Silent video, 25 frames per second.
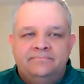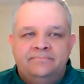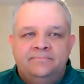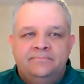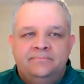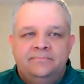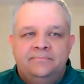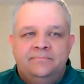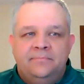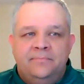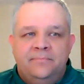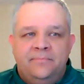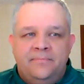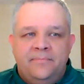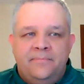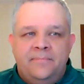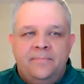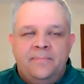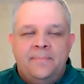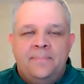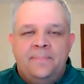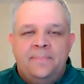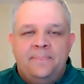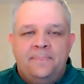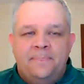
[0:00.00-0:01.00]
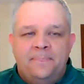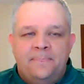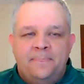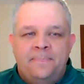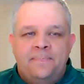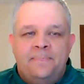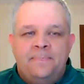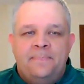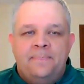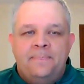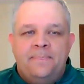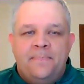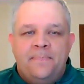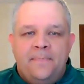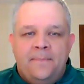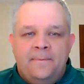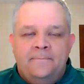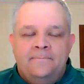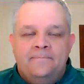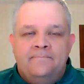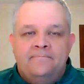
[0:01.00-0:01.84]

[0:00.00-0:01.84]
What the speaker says: (silence)